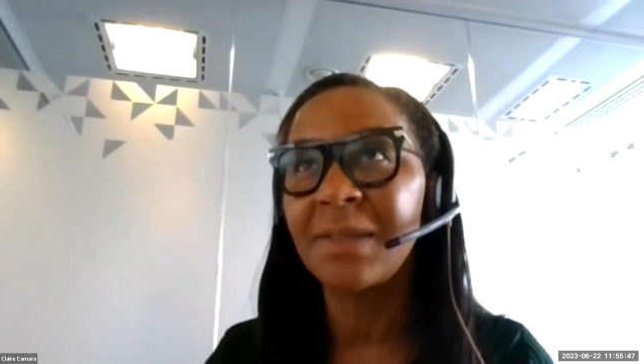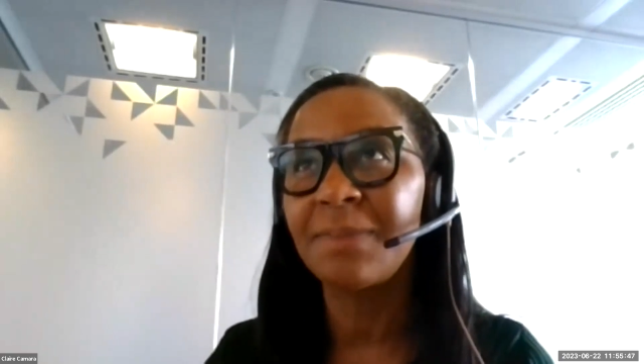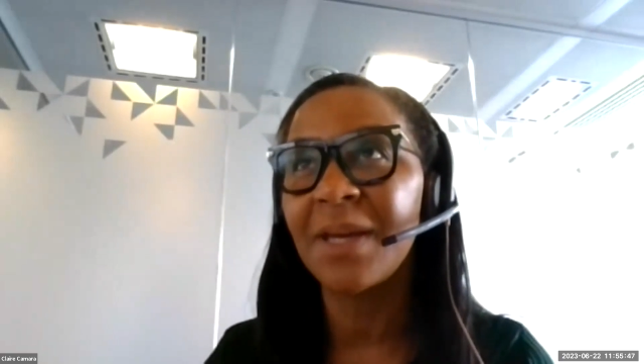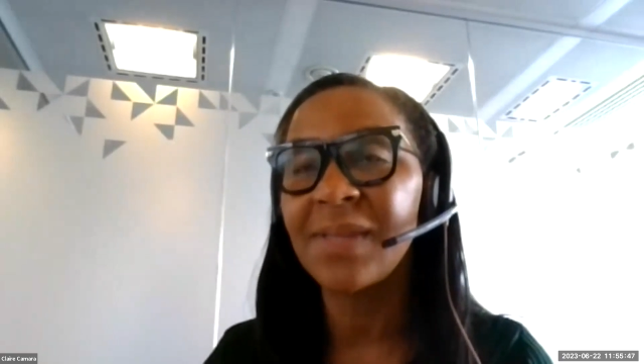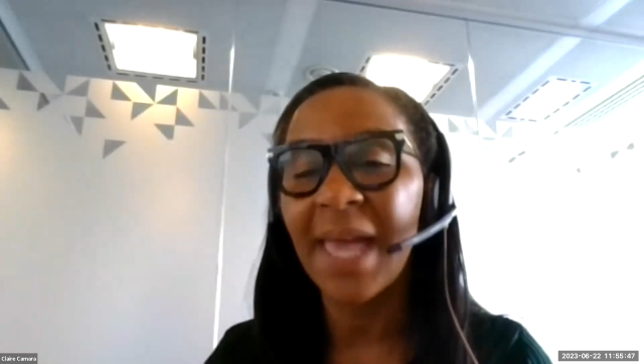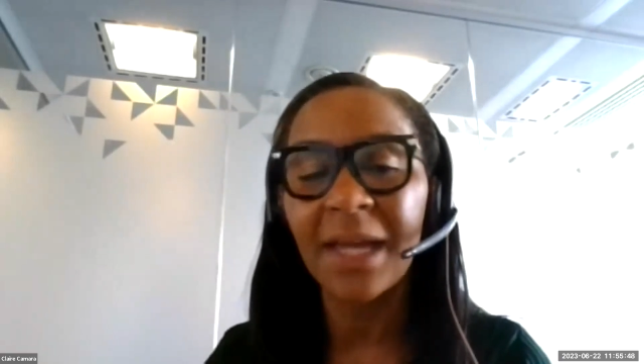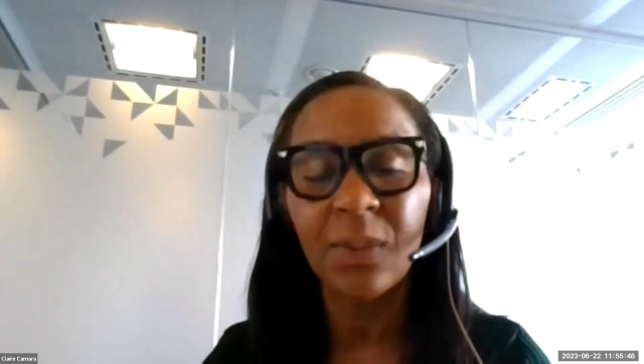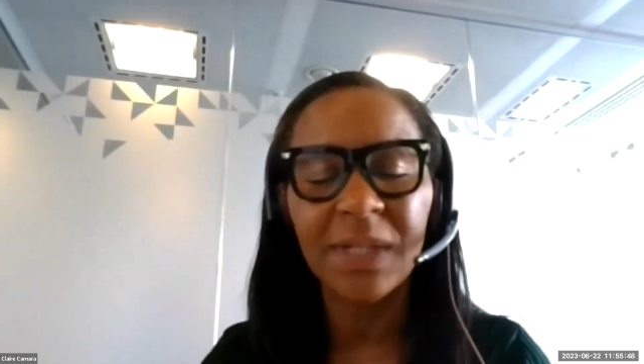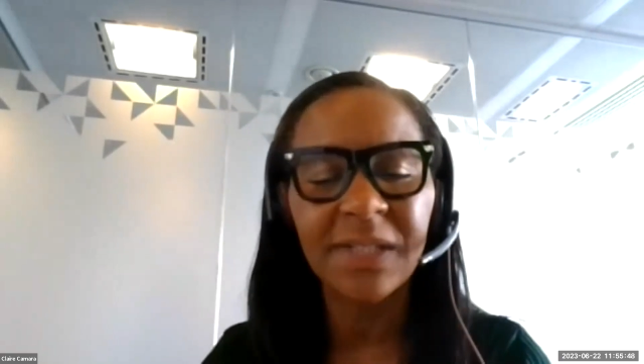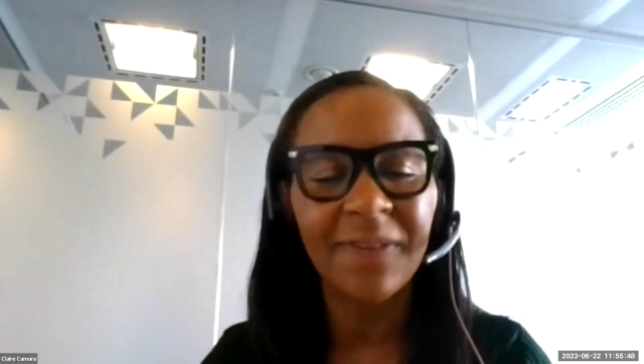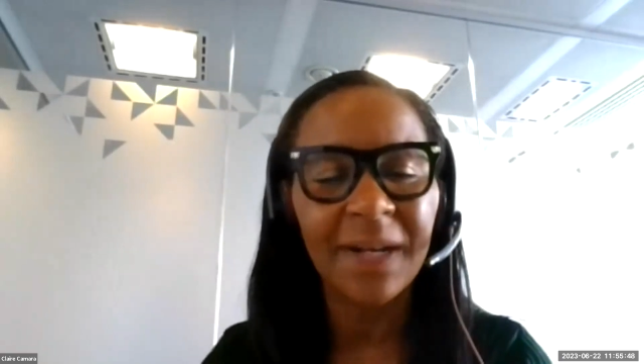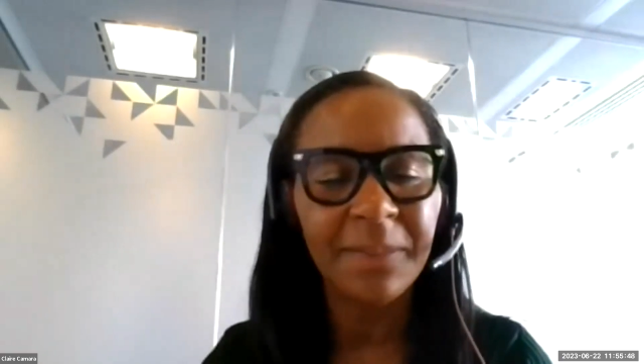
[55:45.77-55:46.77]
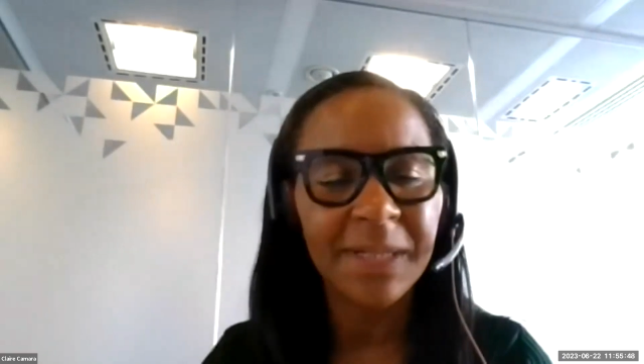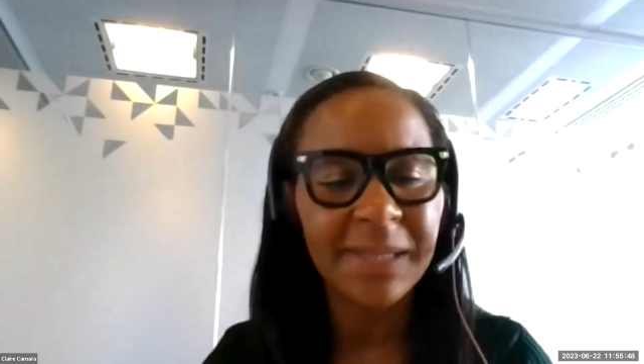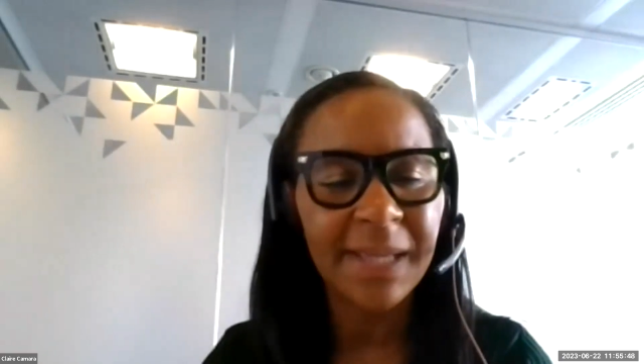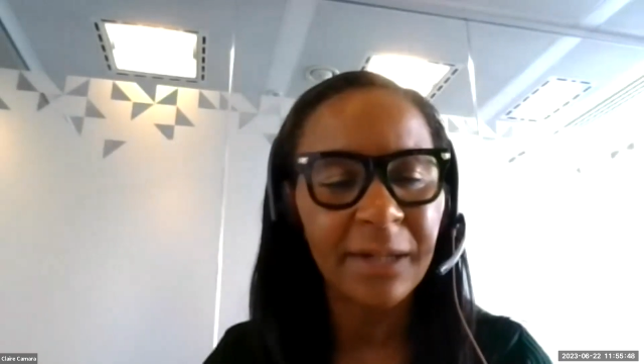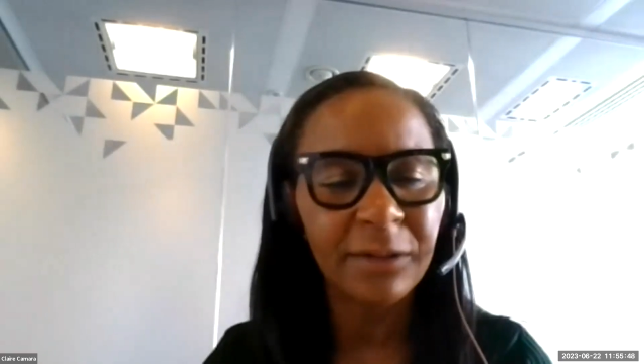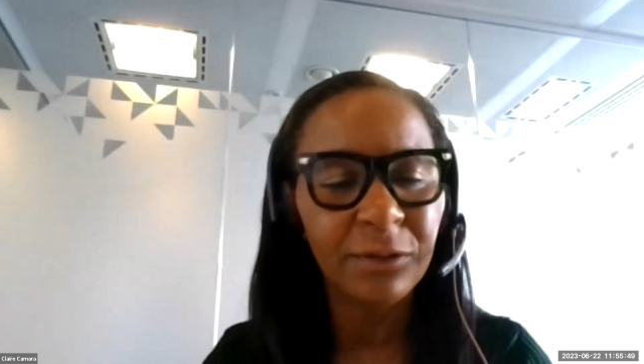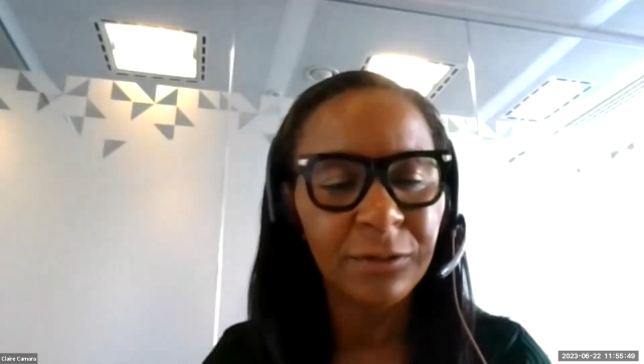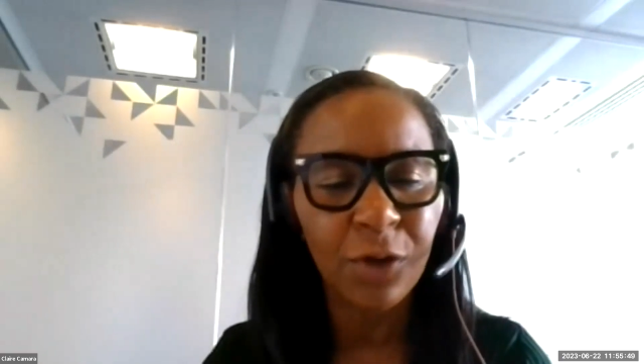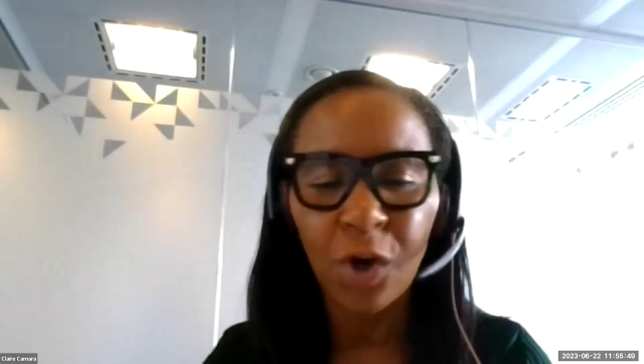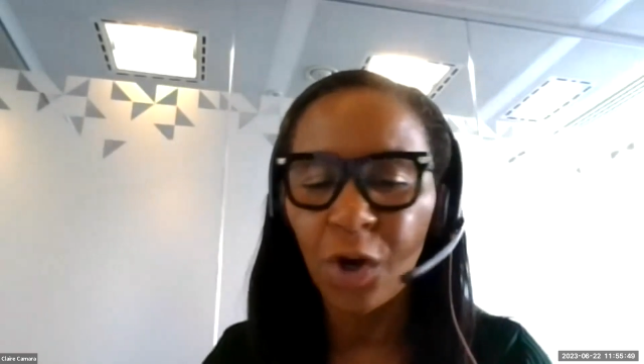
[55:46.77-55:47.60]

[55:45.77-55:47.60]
suppose, how do I develop myself?